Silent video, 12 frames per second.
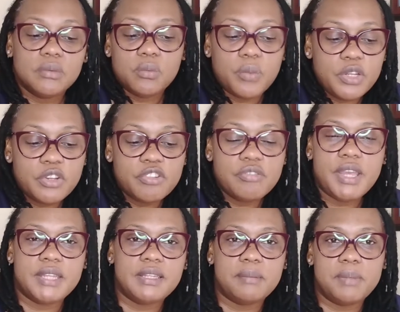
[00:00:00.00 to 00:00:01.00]
Will you
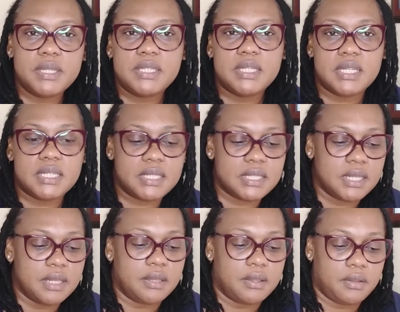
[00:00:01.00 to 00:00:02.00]
create a business?
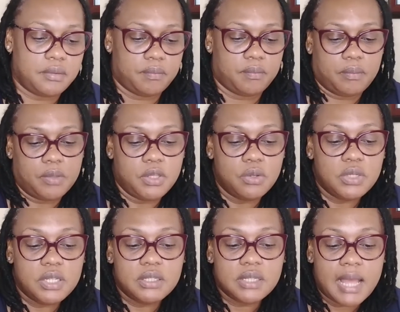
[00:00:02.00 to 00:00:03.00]
You
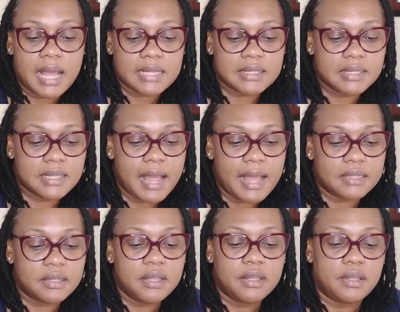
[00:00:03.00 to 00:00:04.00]
need to ask that.
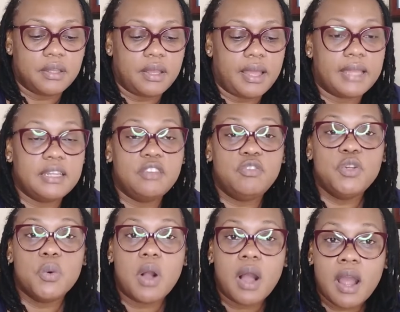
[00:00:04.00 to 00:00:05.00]
And if
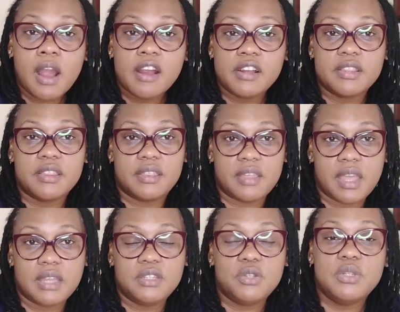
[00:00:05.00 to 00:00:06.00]
you are,
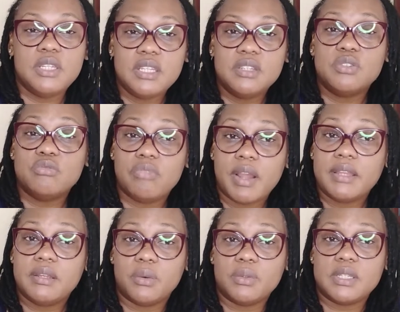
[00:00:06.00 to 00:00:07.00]
then you need to write
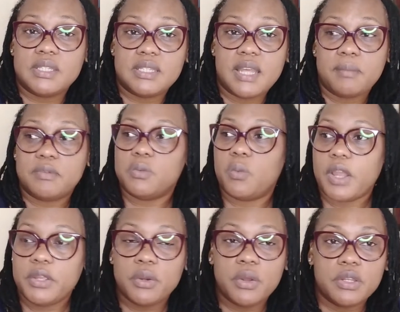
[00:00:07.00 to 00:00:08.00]
down the steps, what
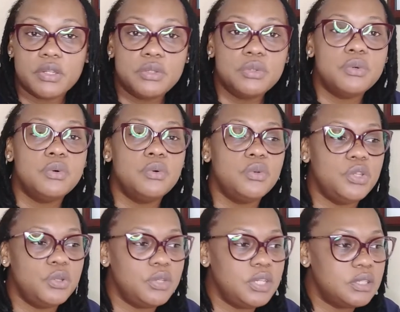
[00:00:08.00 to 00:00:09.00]
you're going to do, who do
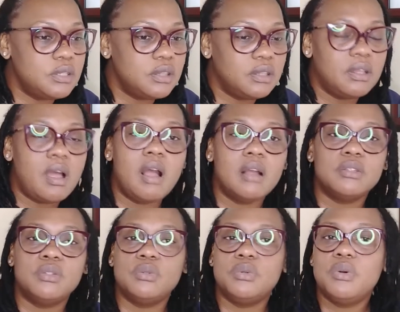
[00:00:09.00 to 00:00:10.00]
you need to talk
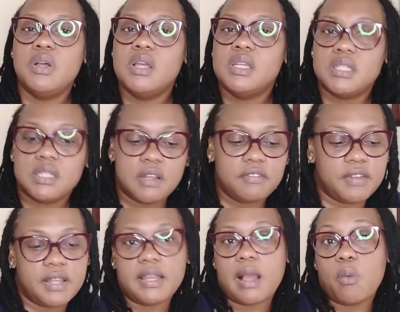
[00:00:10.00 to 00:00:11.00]
to, stuff
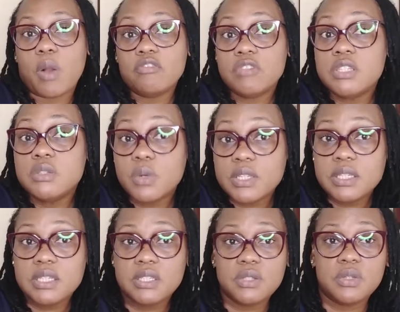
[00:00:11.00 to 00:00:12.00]
like that, what
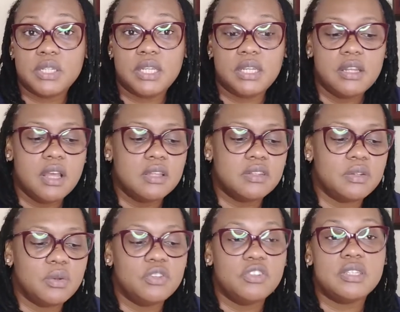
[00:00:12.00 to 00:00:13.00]
resources you need. So
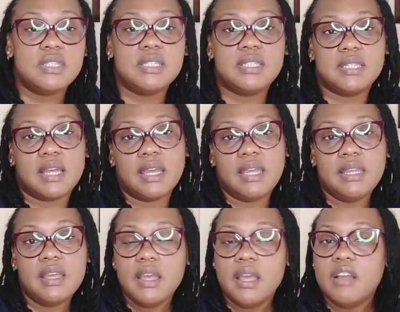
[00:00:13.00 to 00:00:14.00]
don't just
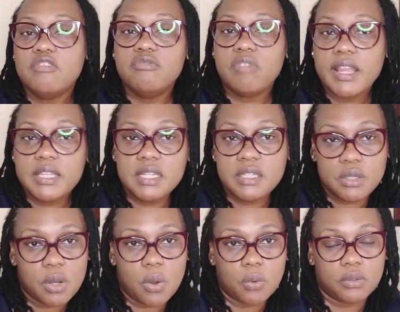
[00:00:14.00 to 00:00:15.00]
decide, write it
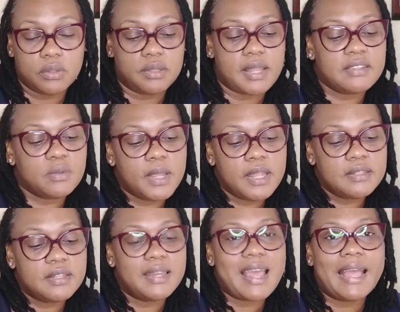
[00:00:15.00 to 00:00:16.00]
down. That's why I
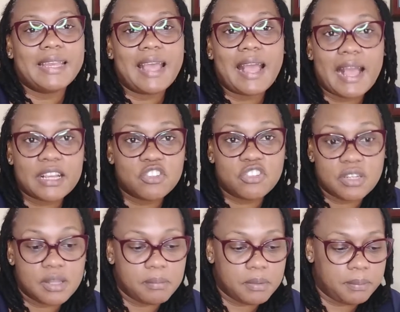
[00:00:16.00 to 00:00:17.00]
said an
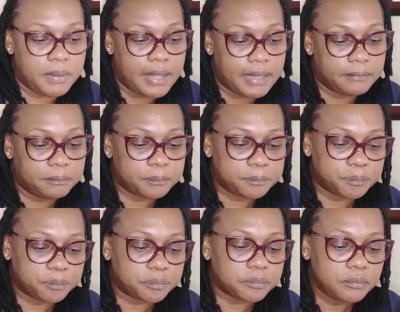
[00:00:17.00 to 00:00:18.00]
actionable plan.
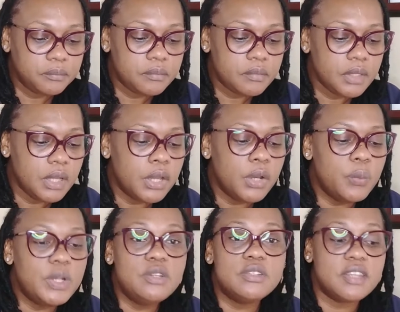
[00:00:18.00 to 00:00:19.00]
Will
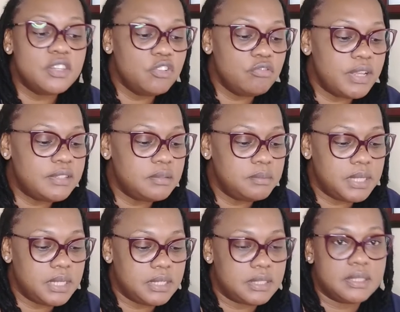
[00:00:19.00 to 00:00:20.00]
you send your
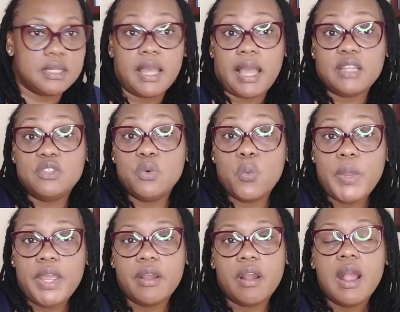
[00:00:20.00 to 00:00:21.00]
resumes? And to
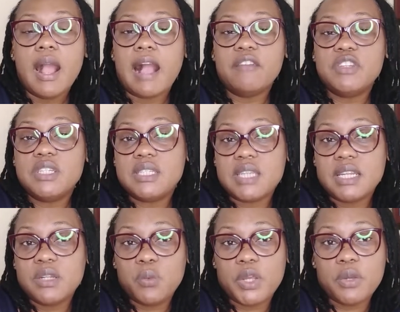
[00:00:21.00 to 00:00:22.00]
where? Have you
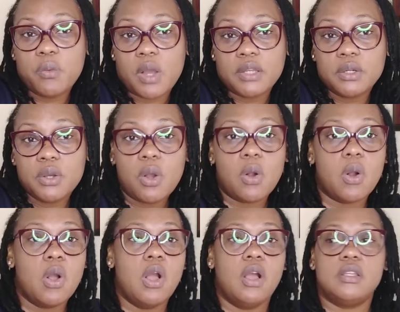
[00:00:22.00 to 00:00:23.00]
decided where you want to go?
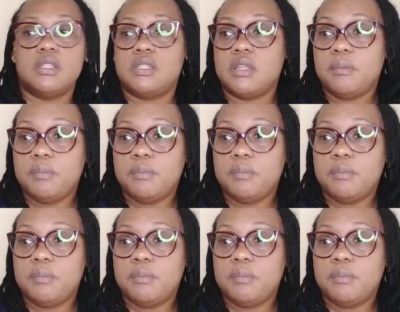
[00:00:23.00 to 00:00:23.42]
Some